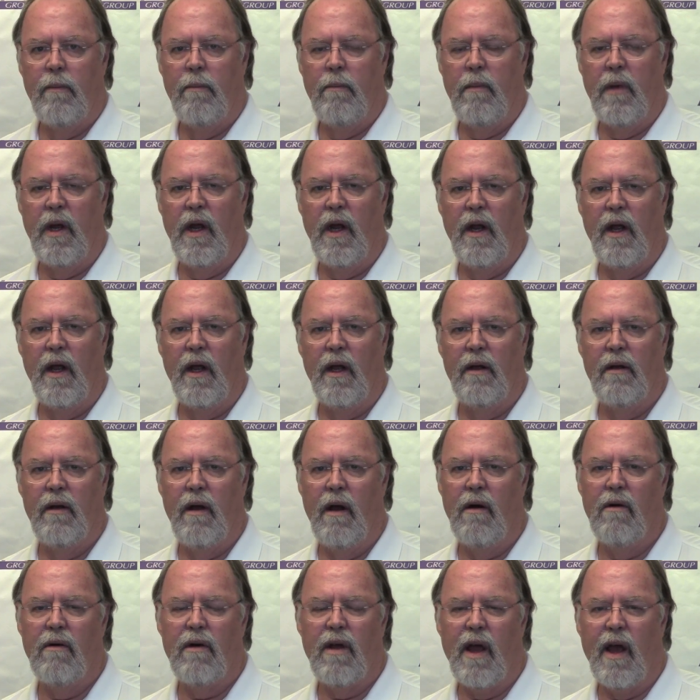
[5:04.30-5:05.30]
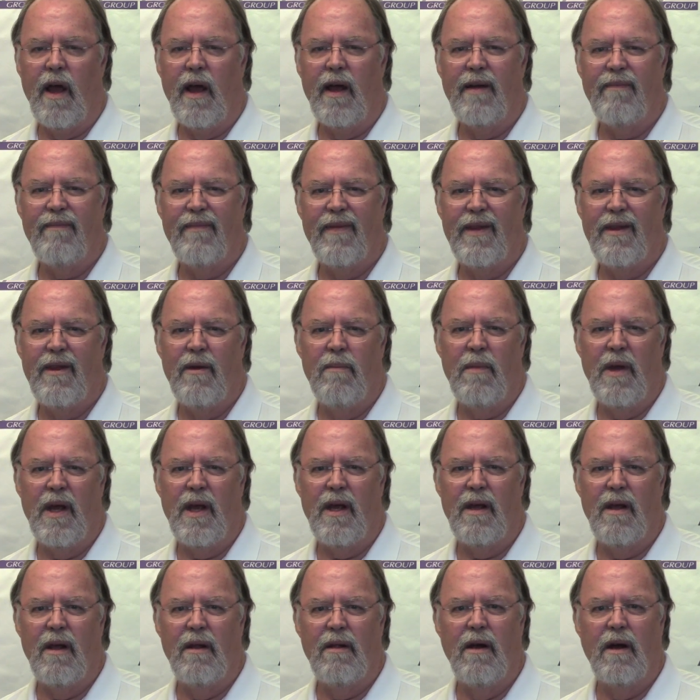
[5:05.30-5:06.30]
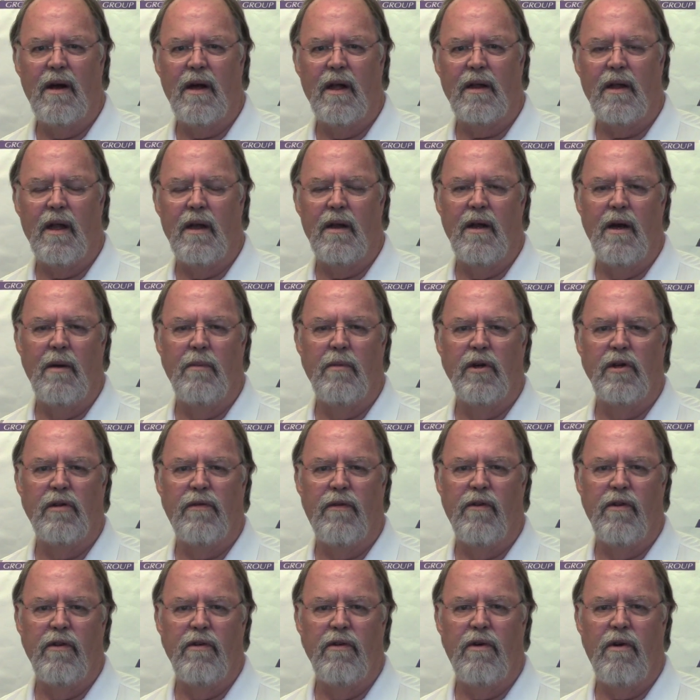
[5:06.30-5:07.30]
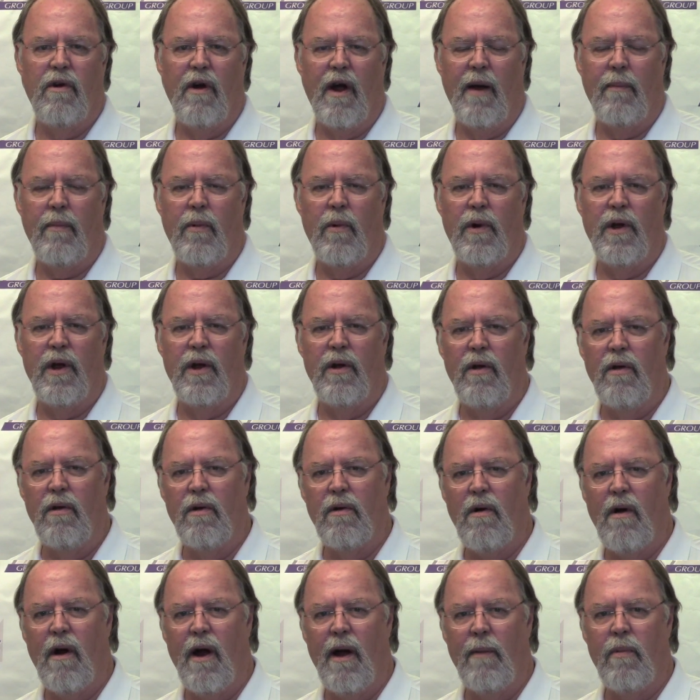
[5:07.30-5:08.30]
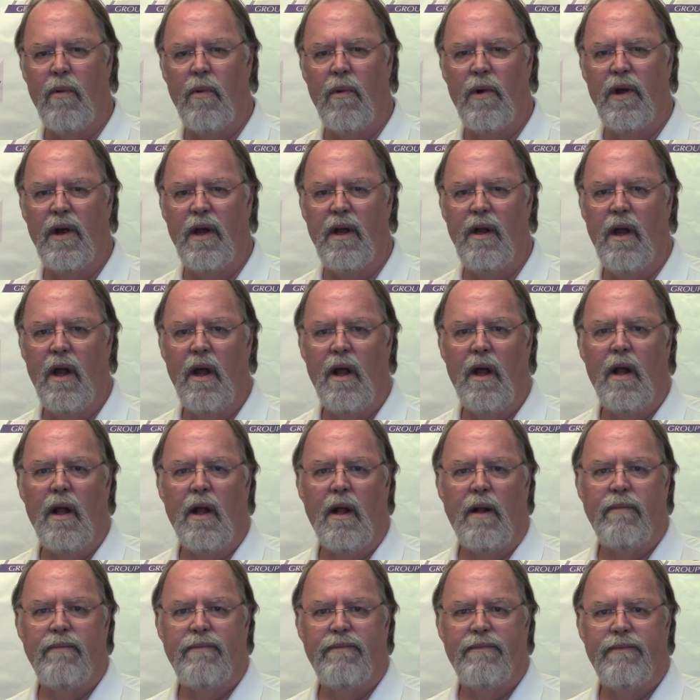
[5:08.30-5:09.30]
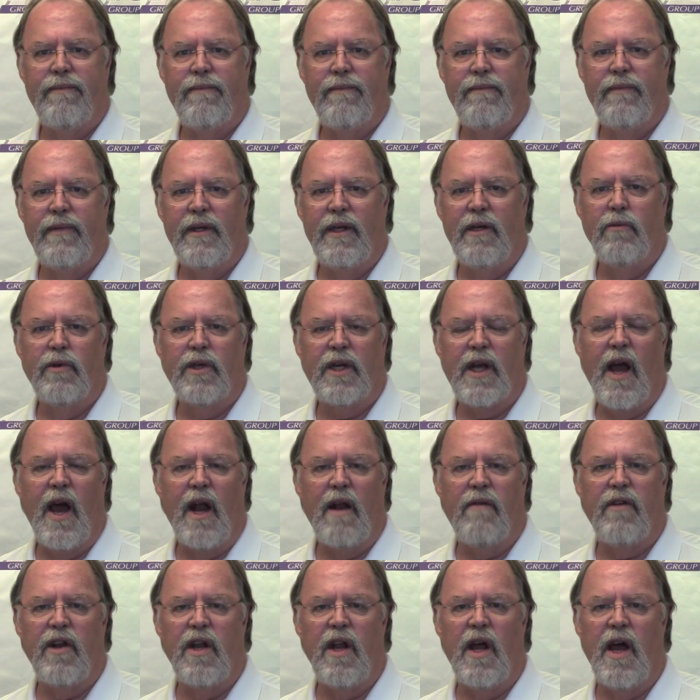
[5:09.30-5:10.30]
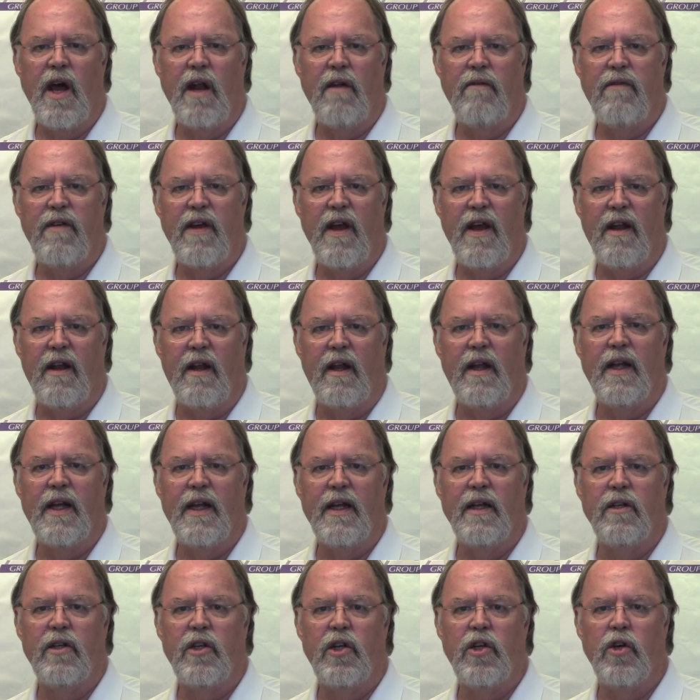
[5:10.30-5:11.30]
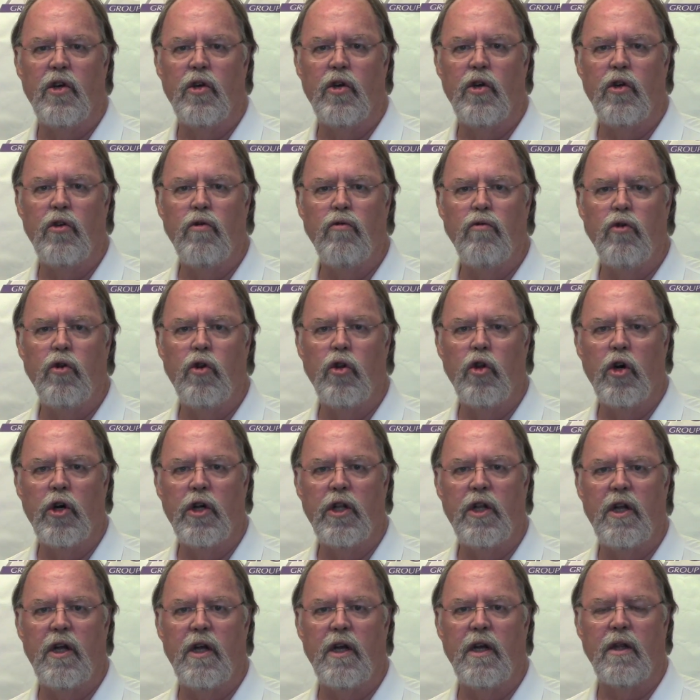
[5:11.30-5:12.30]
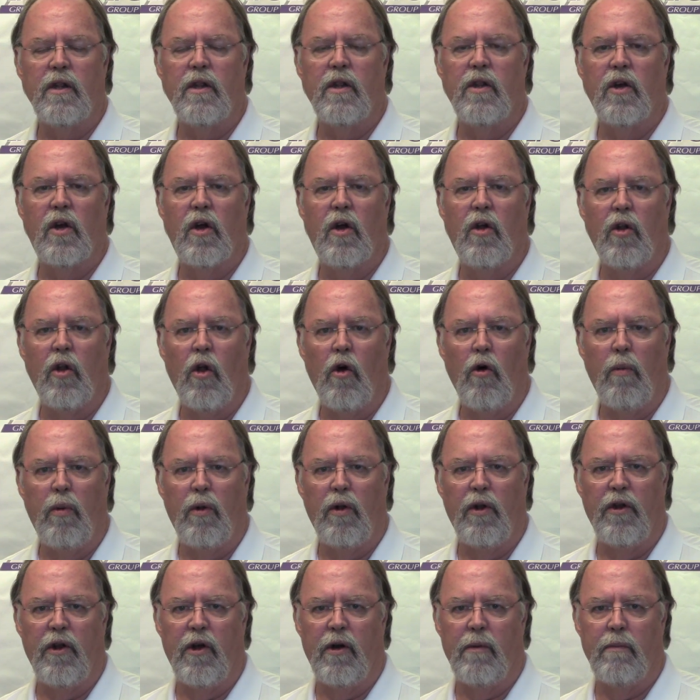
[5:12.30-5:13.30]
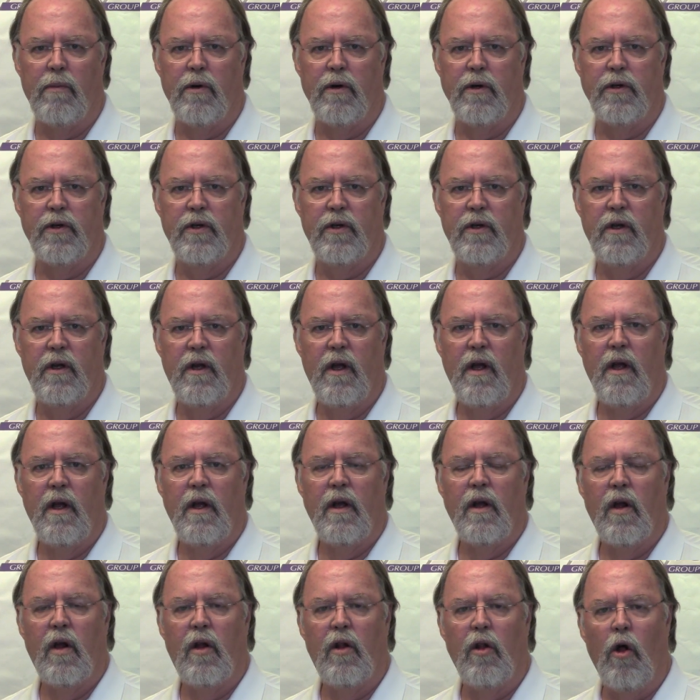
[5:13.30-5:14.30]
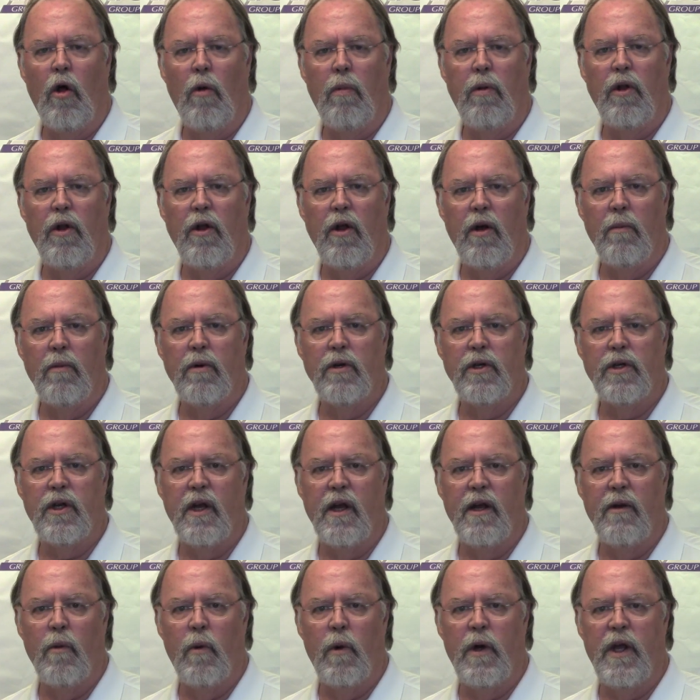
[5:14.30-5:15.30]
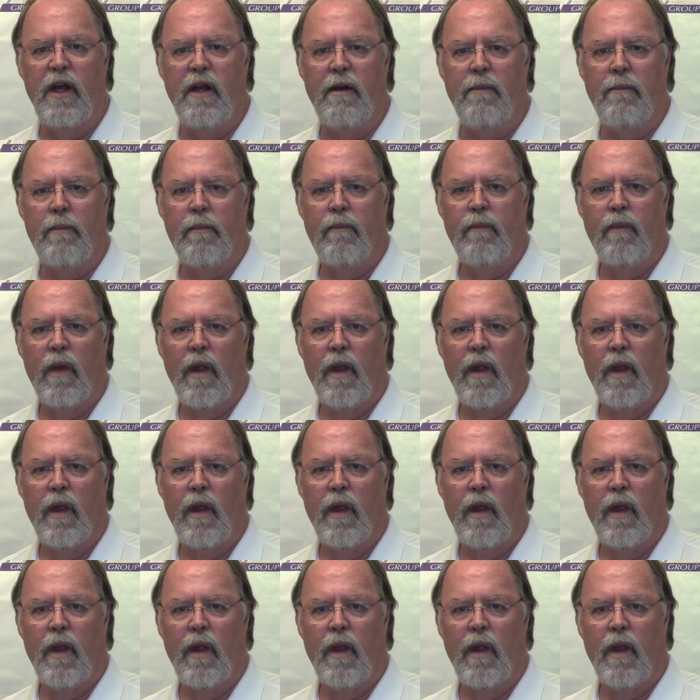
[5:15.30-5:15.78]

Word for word: Meaning, okay, to me, you look at the numbers for new crop wheat, old crop wheat, it was kind of a non event until you looked at the global numbers. Global numbers on wheat.